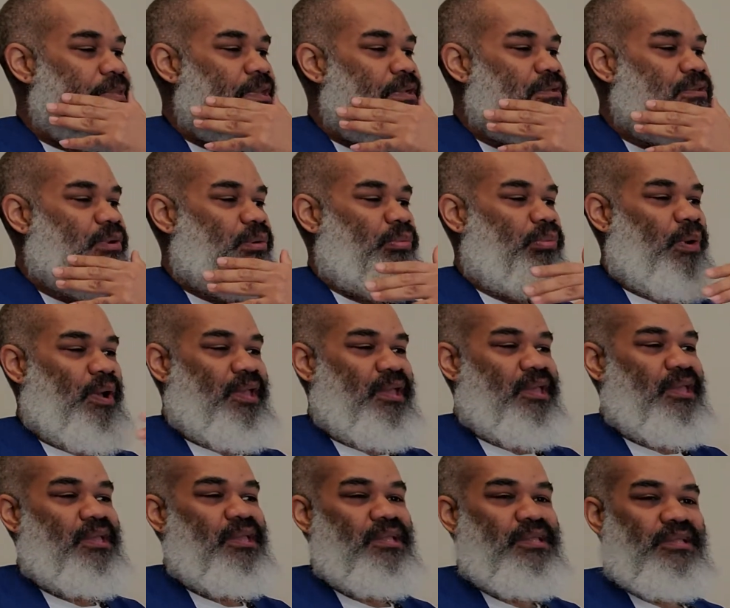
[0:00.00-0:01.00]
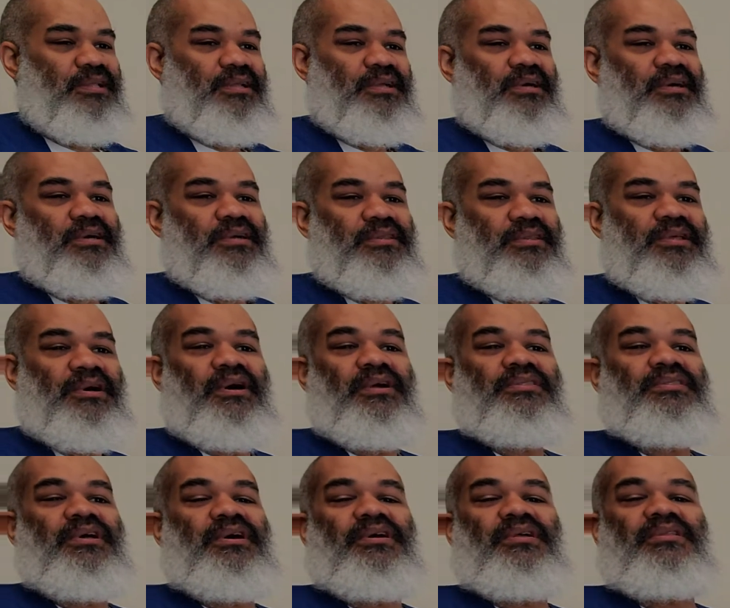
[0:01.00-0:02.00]
the way
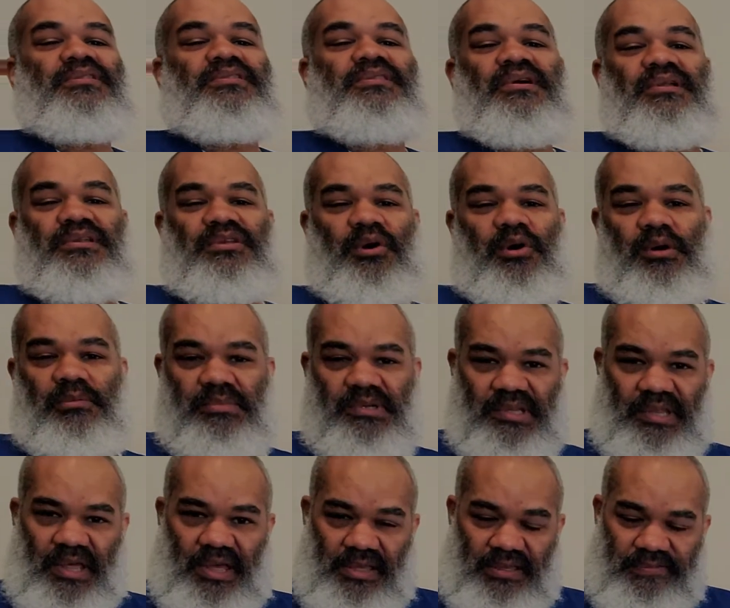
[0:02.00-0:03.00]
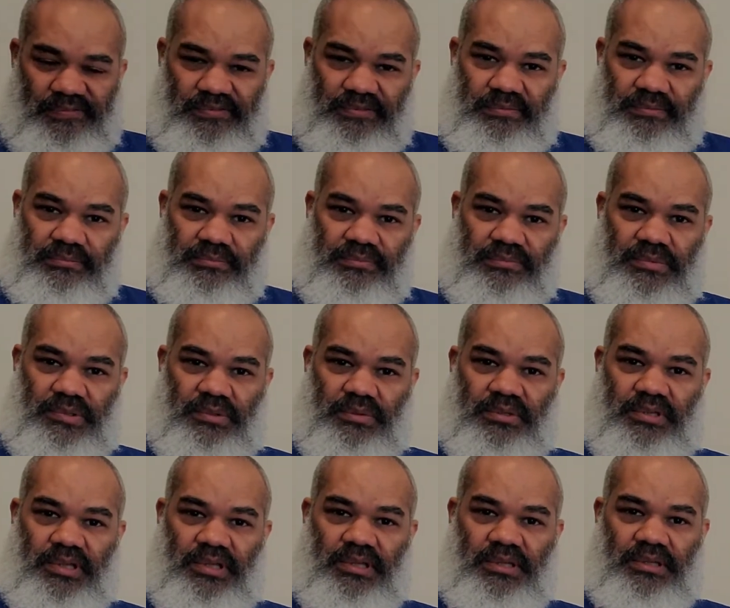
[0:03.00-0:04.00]
the normal life,
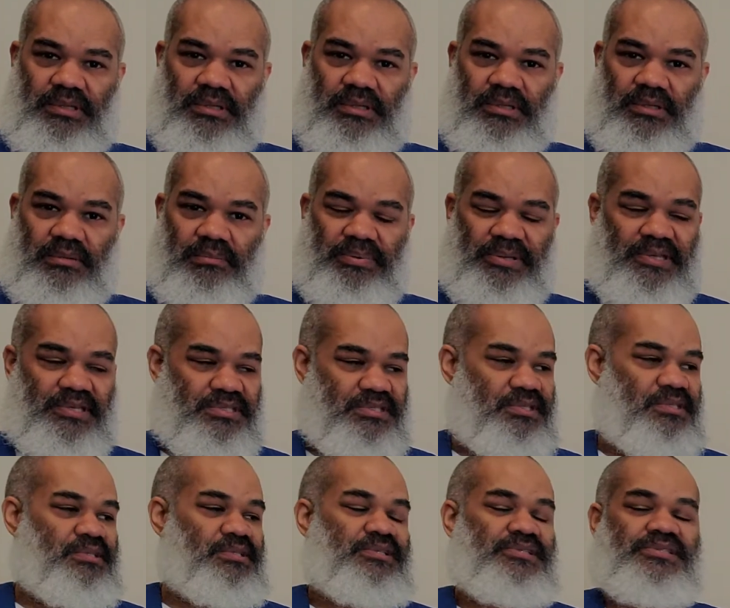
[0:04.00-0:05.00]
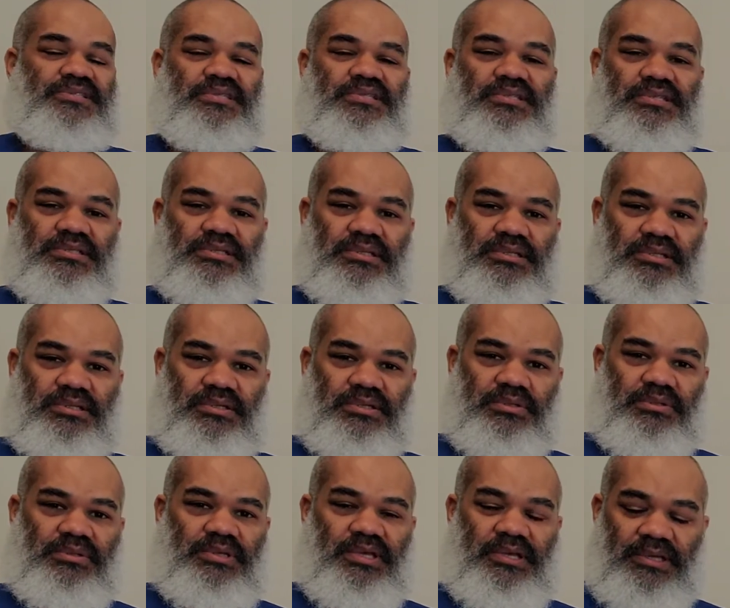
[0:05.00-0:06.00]
okay, pestilences,
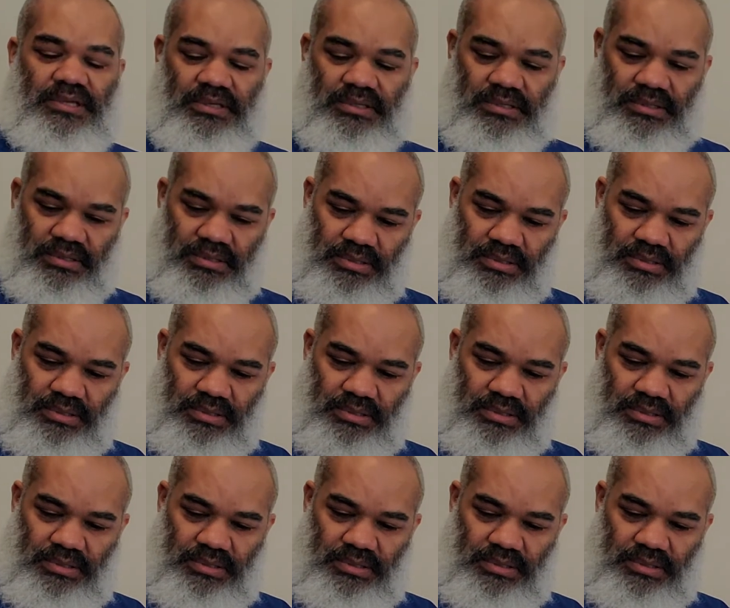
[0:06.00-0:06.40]
okay.